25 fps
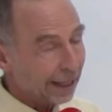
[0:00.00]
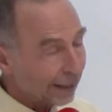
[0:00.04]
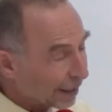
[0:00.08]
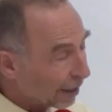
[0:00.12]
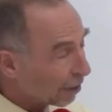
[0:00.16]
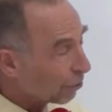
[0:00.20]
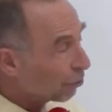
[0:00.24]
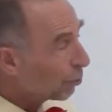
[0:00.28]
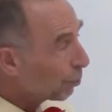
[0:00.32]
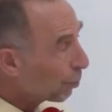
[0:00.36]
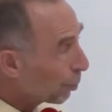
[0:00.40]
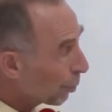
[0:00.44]
And
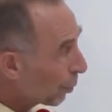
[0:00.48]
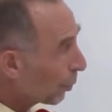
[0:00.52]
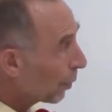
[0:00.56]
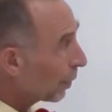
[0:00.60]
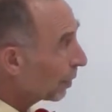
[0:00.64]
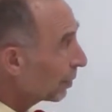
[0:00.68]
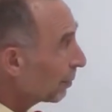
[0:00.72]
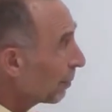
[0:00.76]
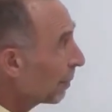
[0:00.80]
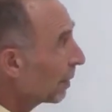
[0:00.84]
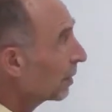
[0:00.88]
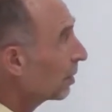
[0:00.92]
that's pretty
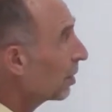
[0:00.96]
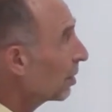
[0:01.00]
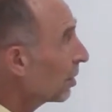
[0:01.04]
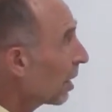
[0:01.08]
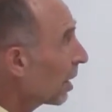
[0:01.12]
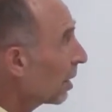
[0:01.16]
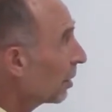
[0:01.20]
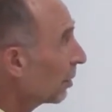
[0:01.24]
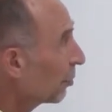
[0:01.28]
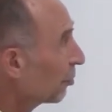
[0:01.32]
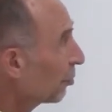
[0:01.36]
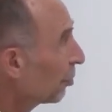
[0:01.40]
well the
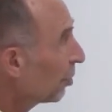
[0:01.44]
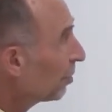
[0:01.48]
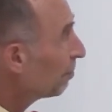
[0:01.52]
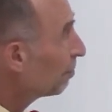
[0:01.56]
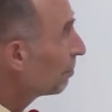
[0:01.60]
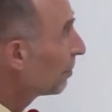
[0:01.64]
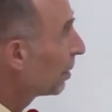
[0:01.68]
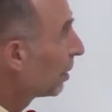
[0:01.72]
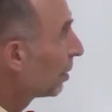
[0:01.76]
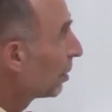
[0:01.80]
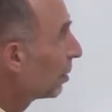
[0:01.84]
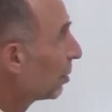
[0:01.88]
methodology
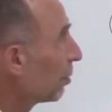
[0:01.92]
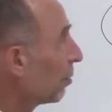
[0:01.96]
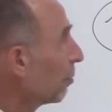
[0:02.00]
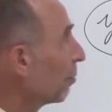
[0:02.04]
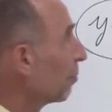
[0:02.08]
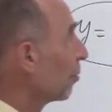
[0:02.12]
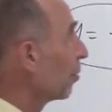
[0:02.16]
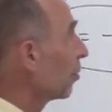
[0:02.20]
you